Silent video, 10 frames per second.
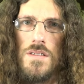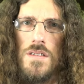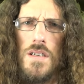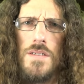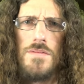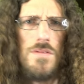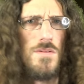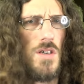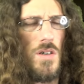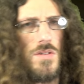
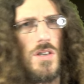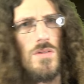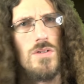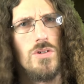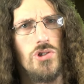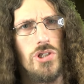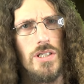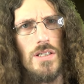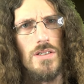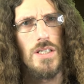No, she
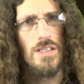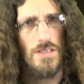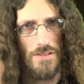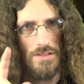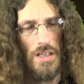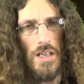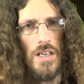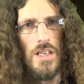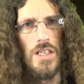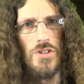didn't. He's
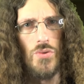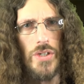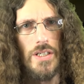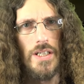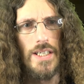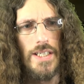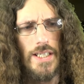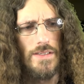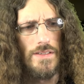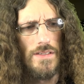real and
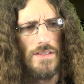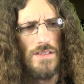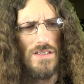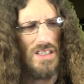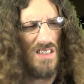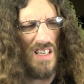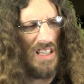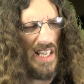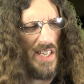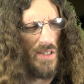he
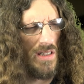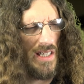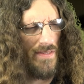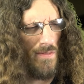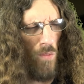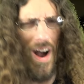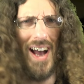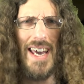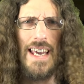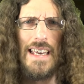let her live.
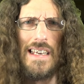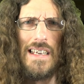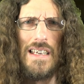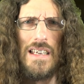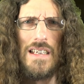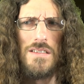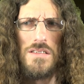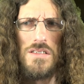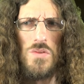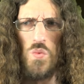Why?
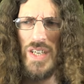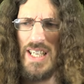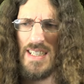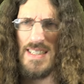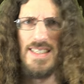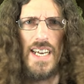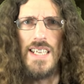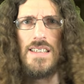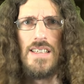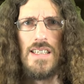
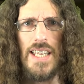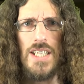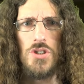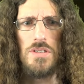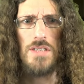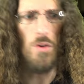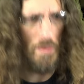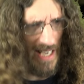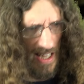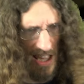Reignite the legend? That would
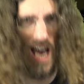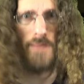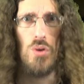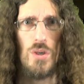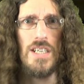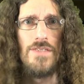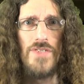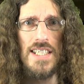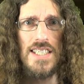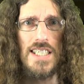be a lot more
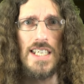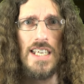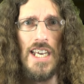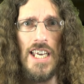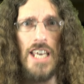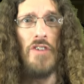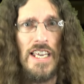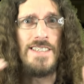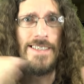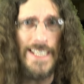convincing if
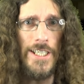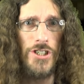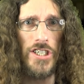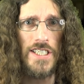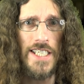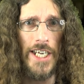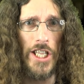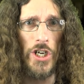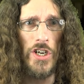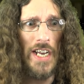he did just kill
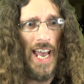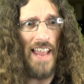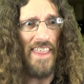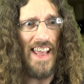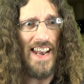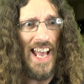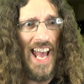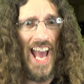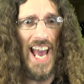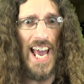her, and then,
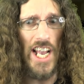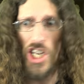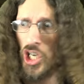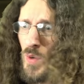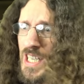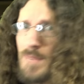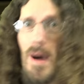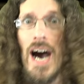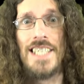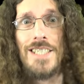hey, no one can
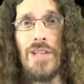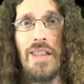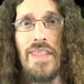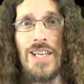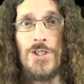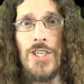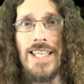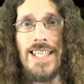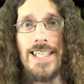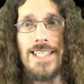possibly think she
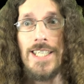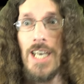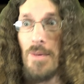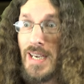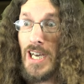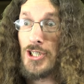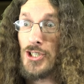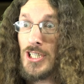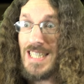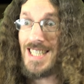did it, because
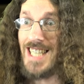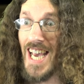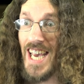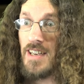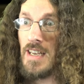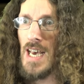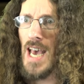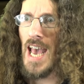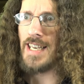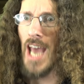she's dead.
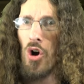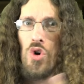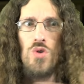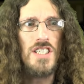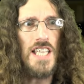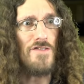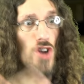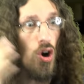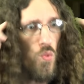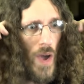And now who's left?
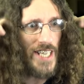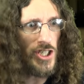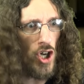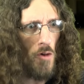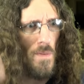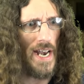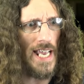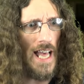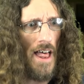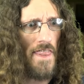Oh, wait,
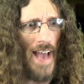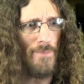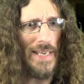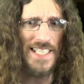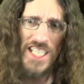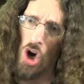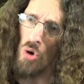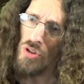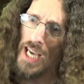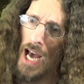nobody! That means the
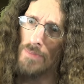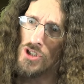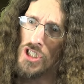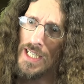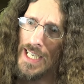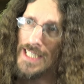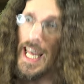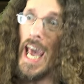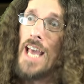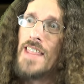only option is,
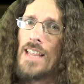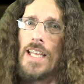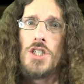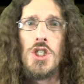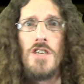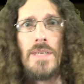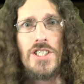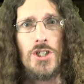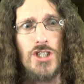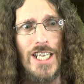hey, that legend of
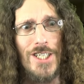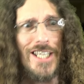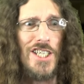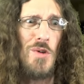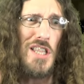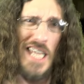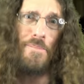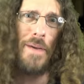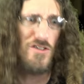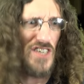Mr. Jingles. That'd do a
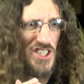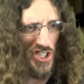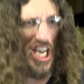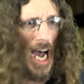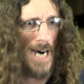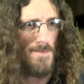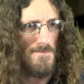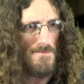lot better of a job!